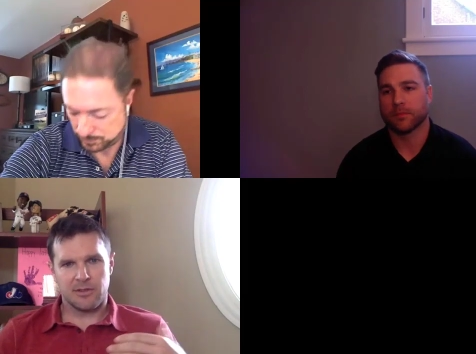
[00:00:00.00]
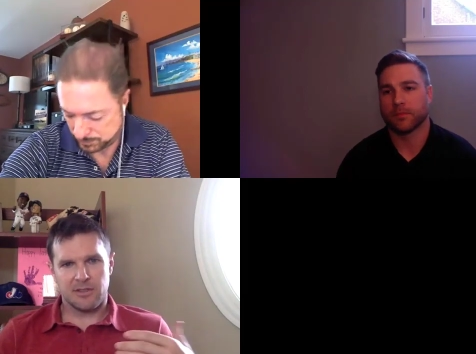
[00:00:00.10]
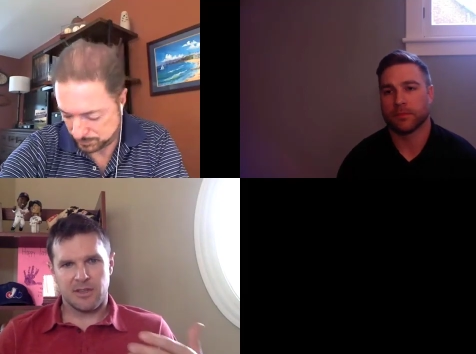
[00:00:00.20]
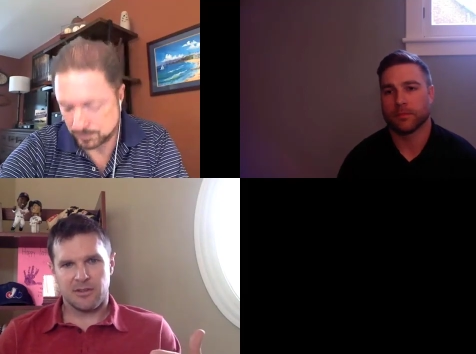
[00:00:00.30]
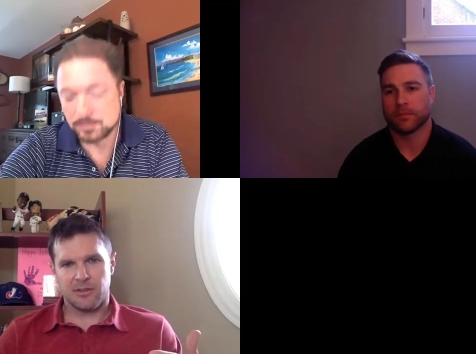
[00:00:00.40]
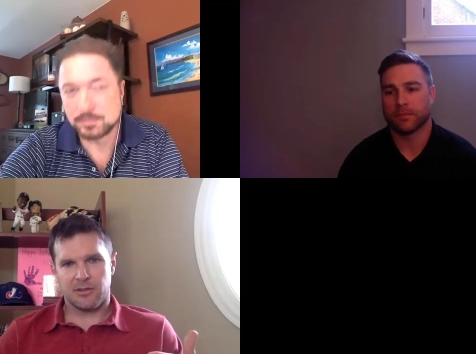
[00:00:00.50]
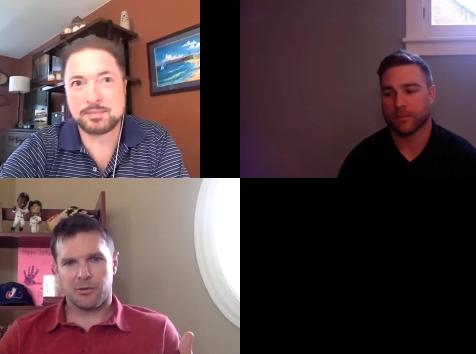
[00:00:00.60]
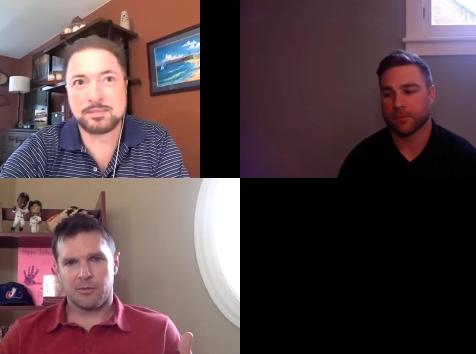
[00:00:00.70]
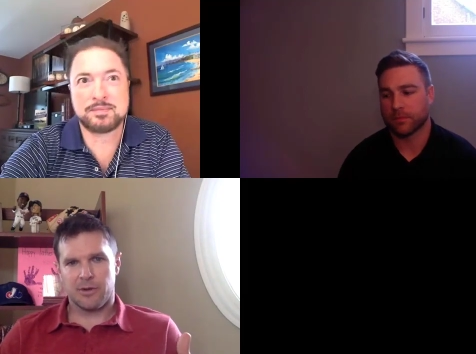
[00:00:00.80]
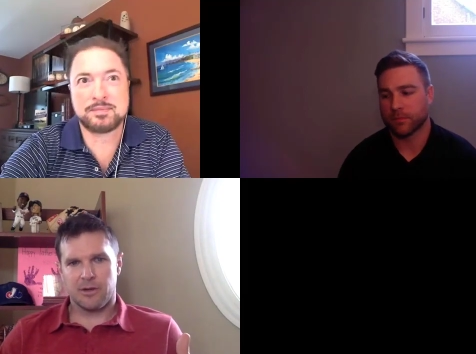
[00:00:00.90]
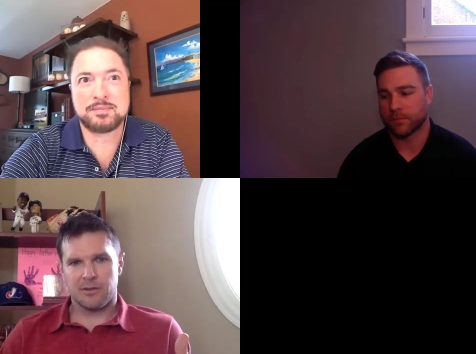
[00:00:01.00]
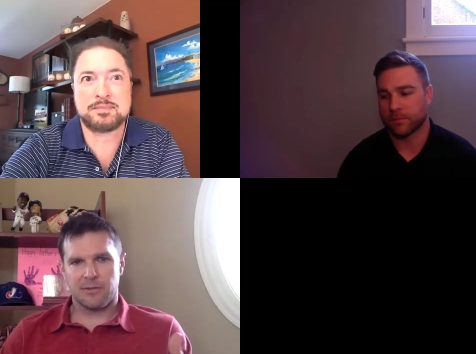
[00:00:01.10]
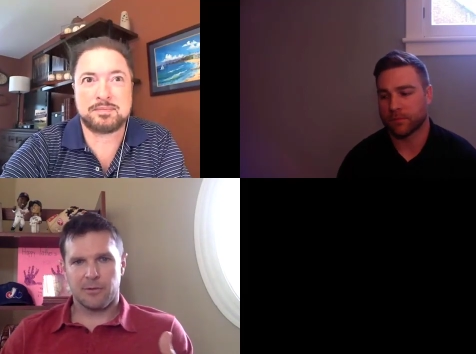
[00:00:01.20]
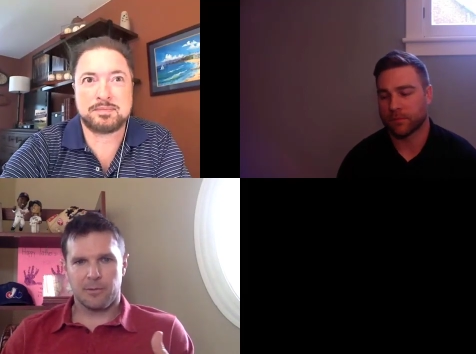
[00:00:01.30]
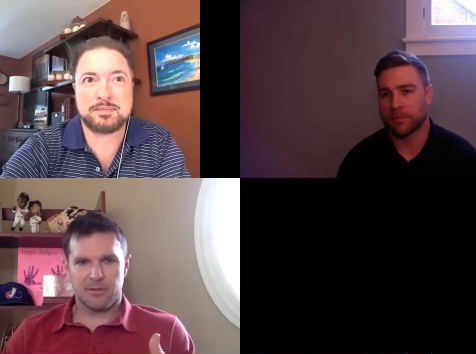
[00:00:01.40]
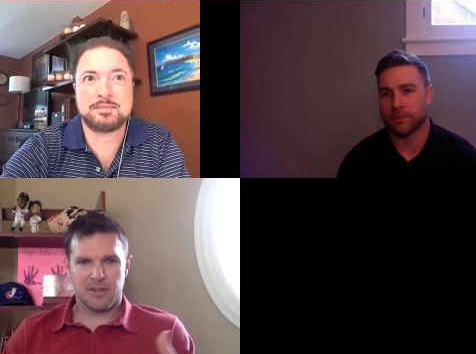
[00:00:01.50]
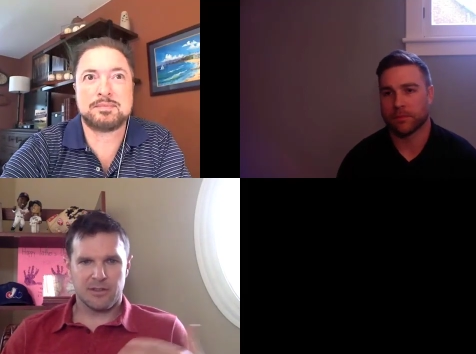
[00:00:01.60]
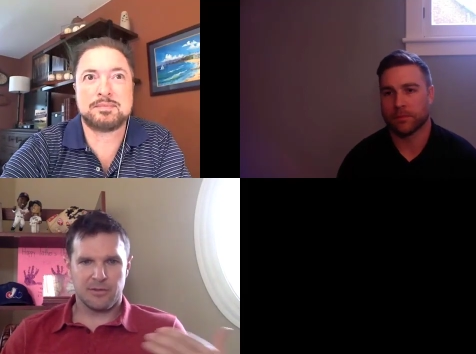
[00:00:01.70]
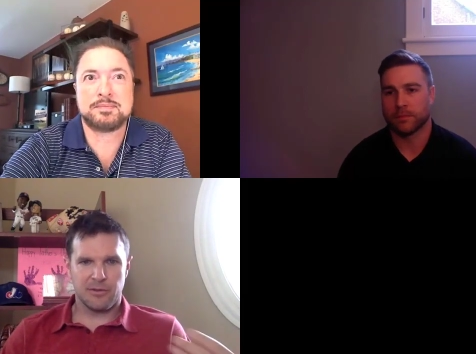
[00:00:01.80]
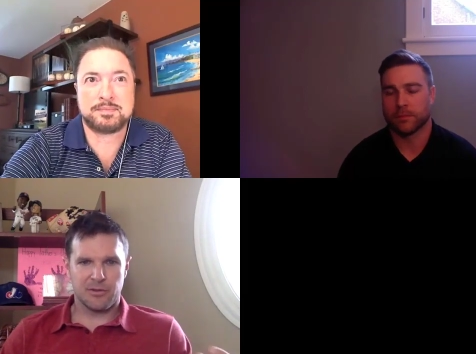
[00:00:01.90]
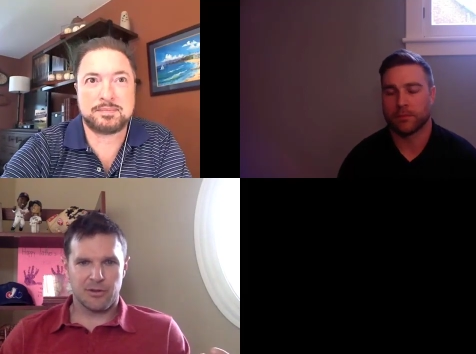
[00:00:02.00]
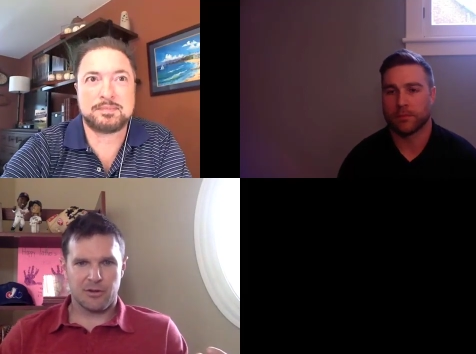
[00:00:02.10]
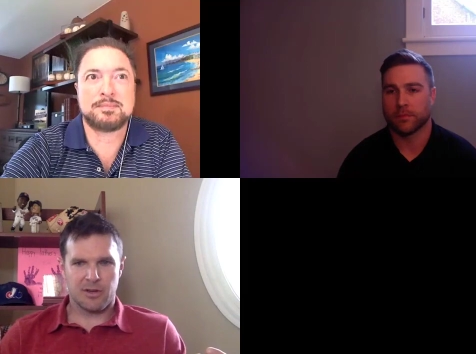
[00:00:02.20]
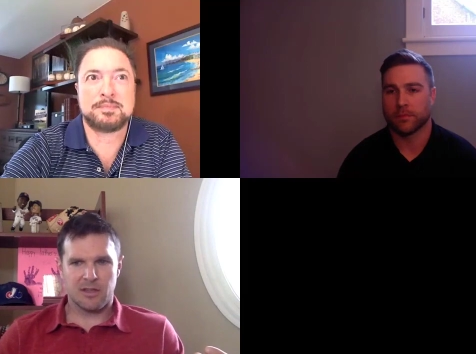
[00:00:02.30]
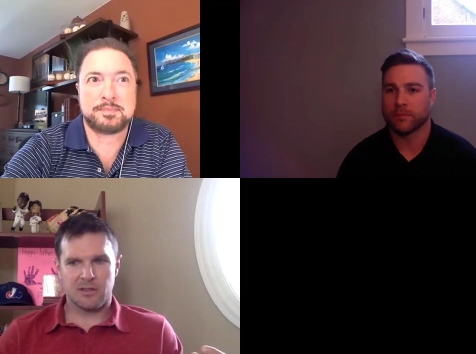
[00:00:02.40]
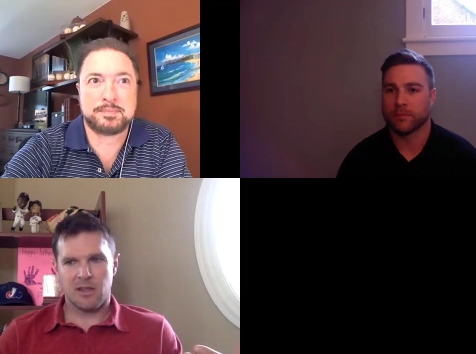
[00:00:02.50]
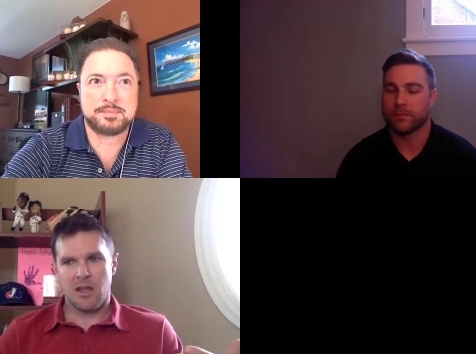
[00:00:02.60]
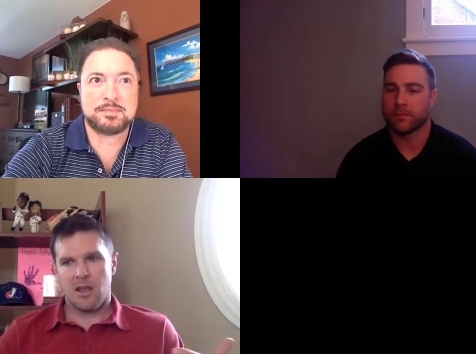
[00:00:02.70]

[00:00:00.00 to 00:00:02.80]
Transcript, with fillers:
Speaker 1: stages of their careers for a percentage of future earnings.